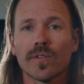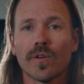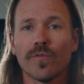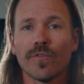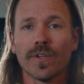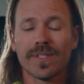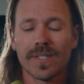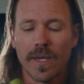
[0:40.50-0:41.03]
So
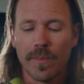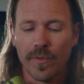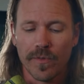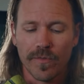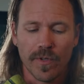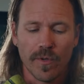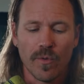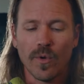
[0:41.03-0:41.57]
for example,
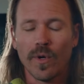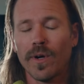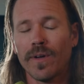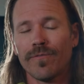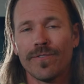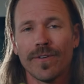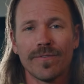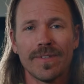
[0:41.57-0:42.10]
if you were
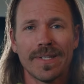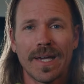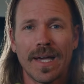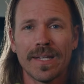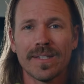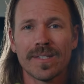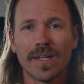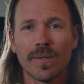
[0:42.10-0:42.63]
at
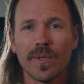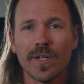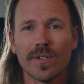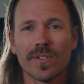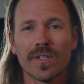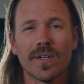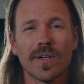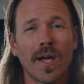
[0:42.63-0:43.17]
59
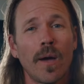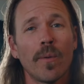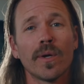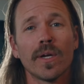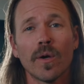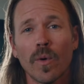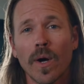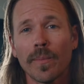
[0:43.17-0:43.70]
centimeters here, I
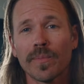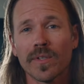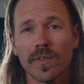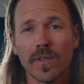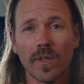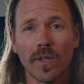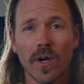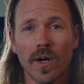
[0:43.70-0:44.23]
would go up to
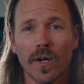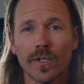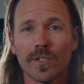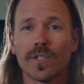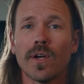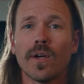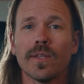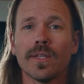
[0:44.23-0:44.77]
the
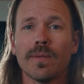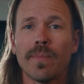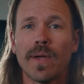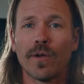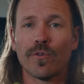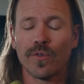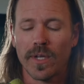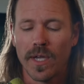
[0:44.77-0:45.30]
large on the
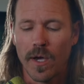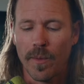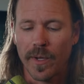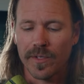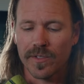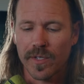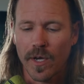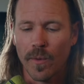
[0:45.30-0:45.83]
Boundary
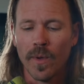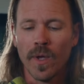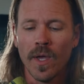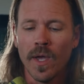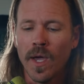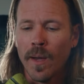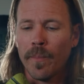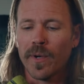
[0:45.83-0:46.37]
helmet. So
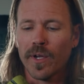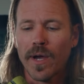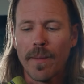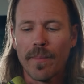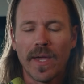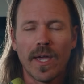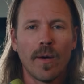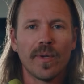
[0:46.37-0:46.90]
I'm gonna
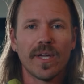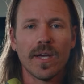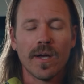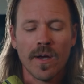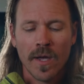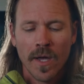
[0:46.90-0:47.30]
grab my helmet here.